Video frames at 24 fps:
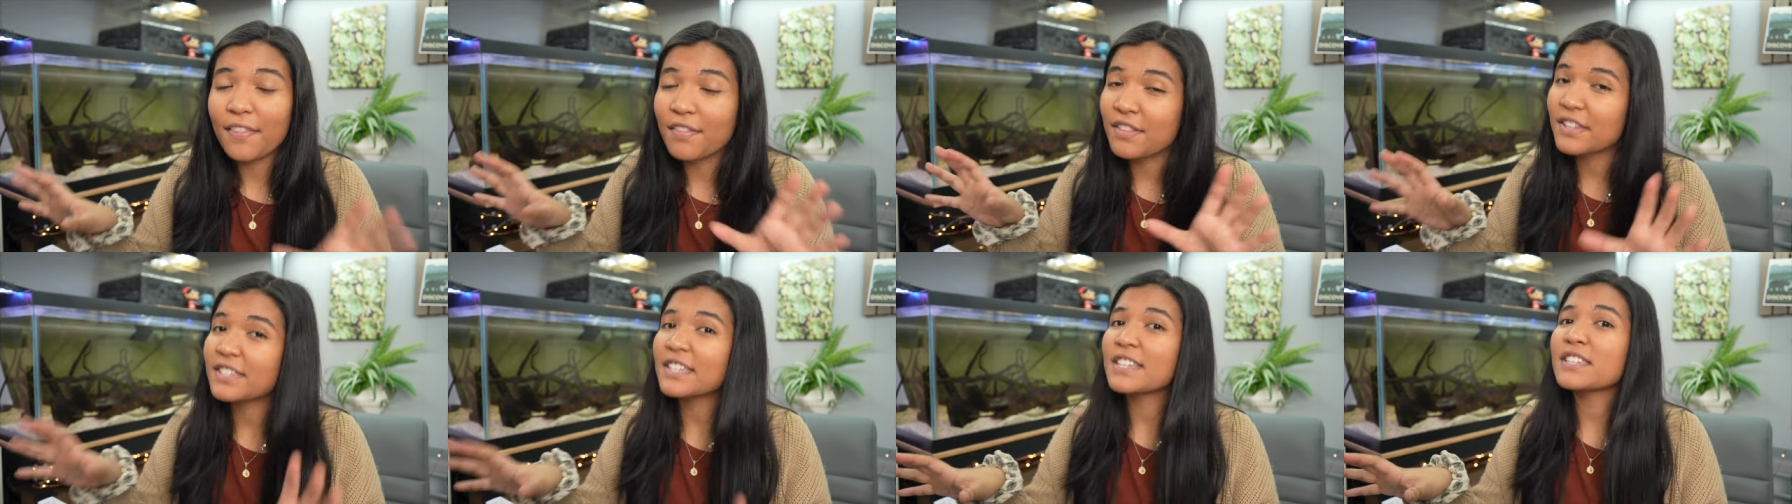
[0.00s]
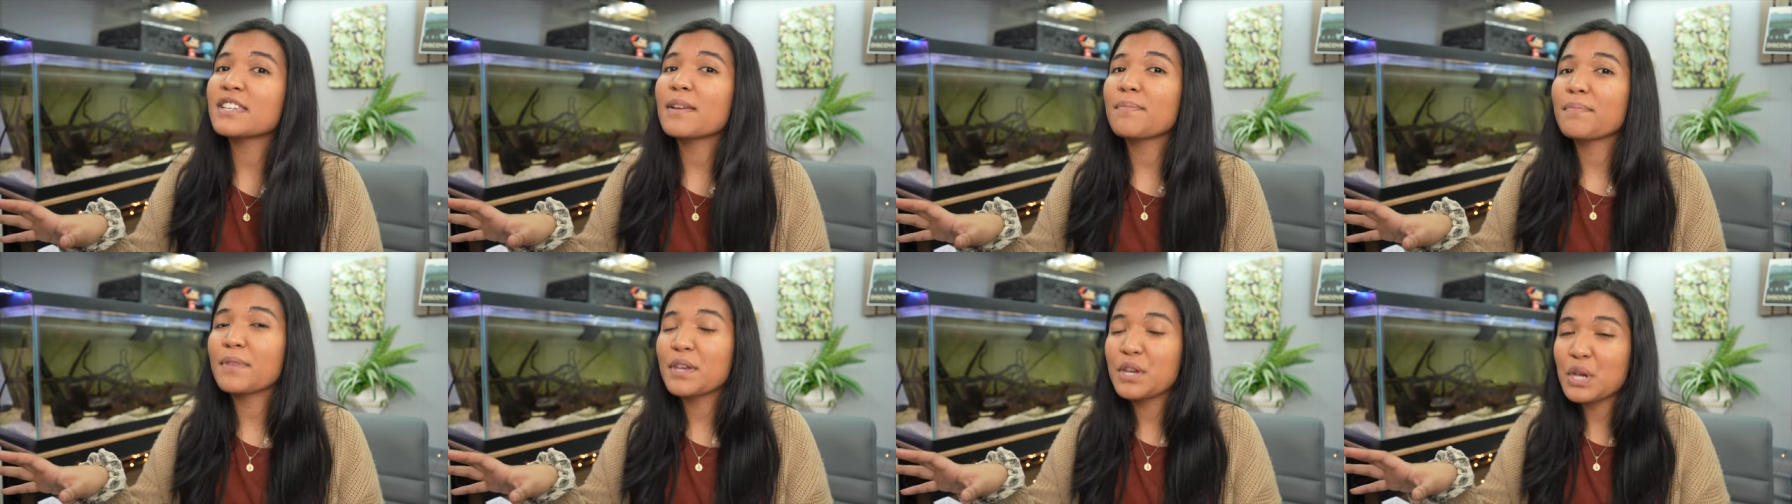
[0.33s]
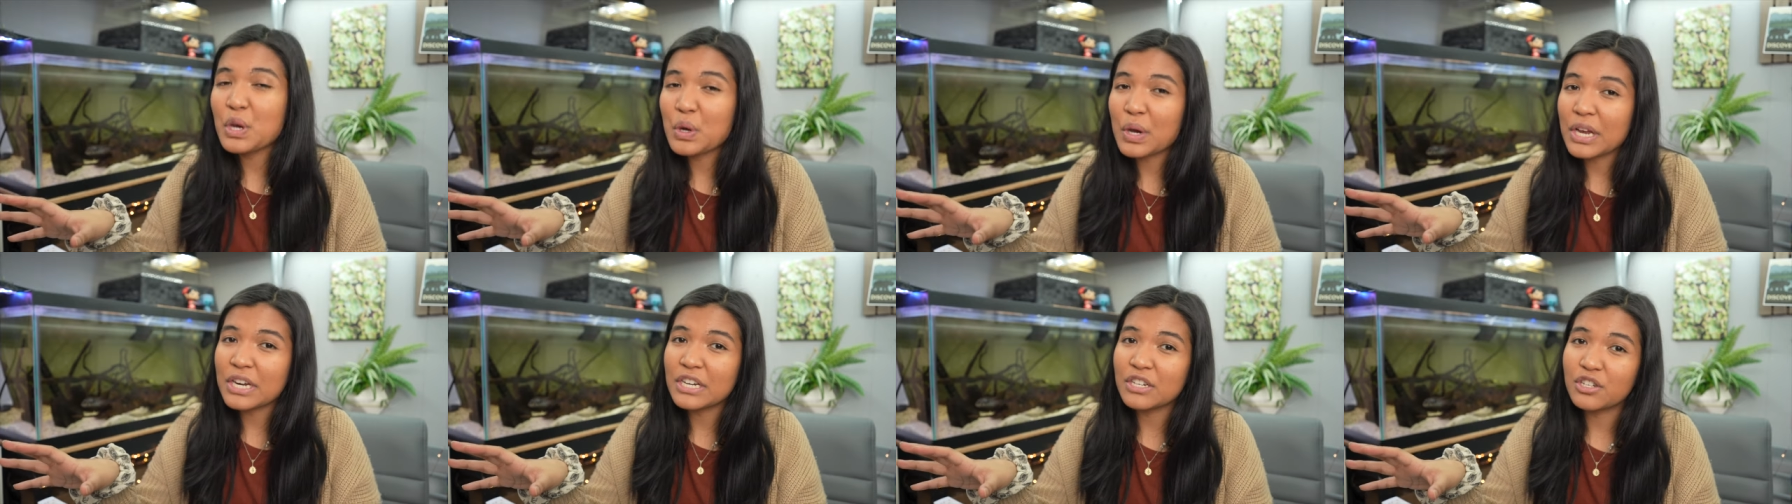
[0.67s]
this is something
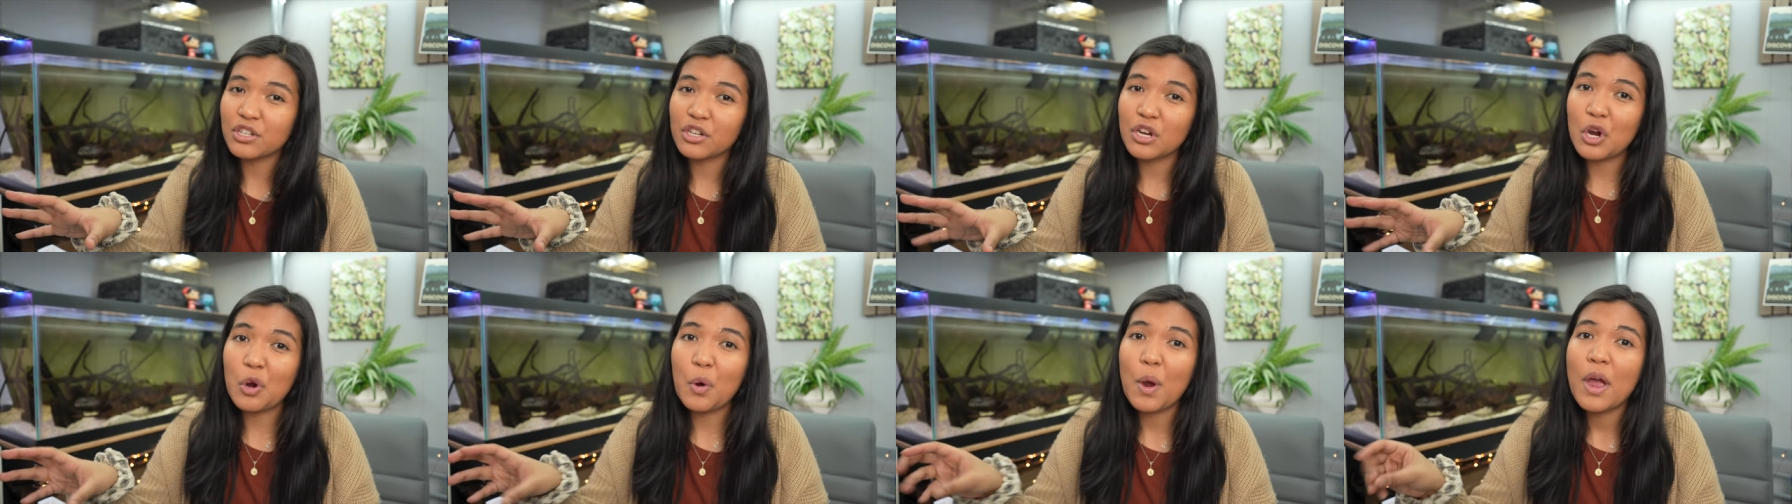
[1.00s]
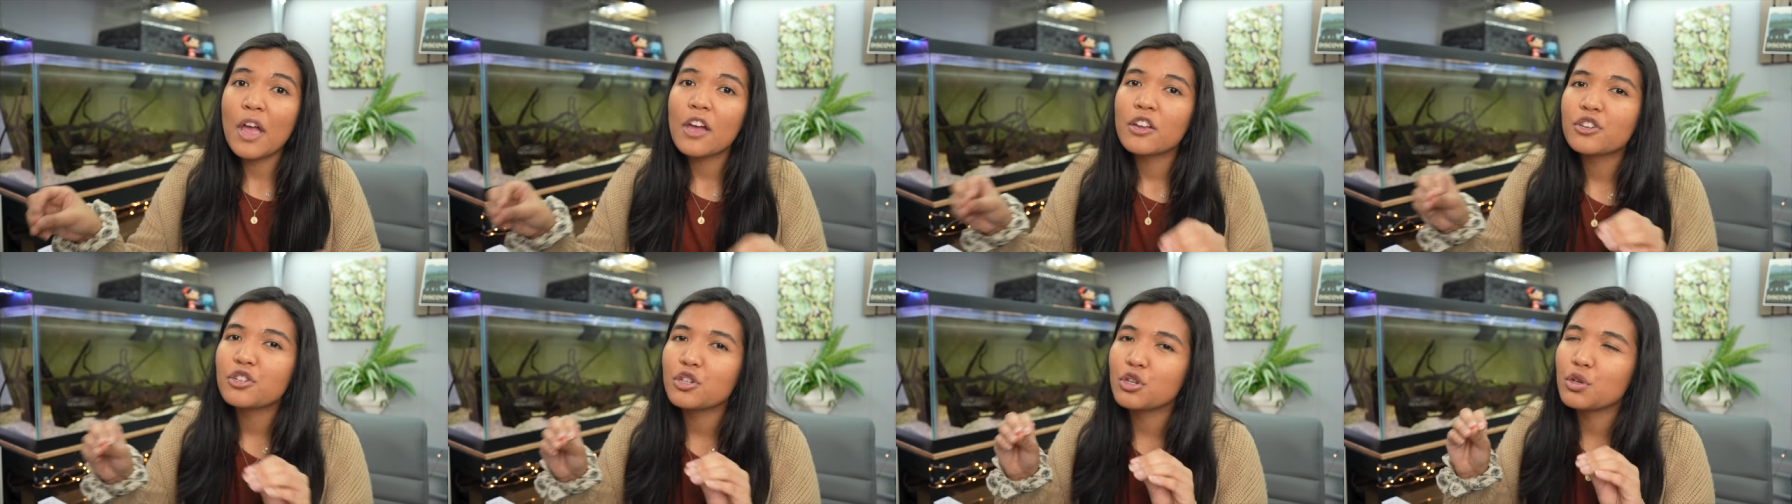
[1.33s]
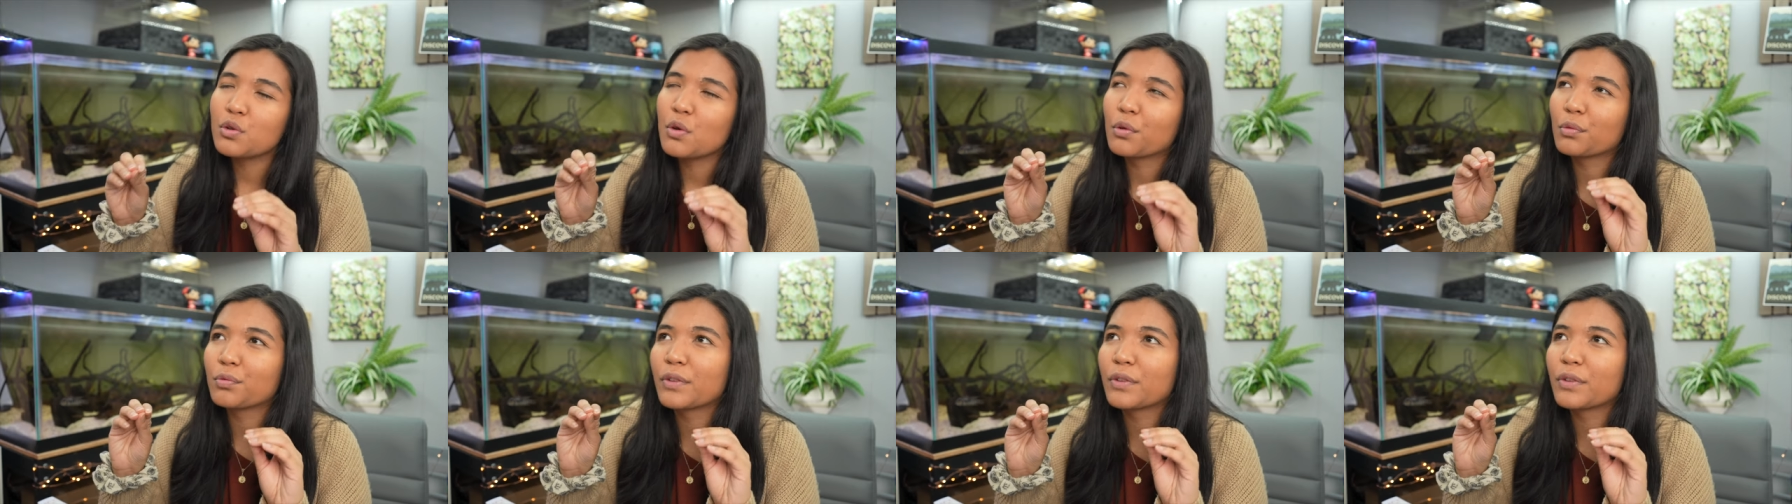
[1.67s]
you can do to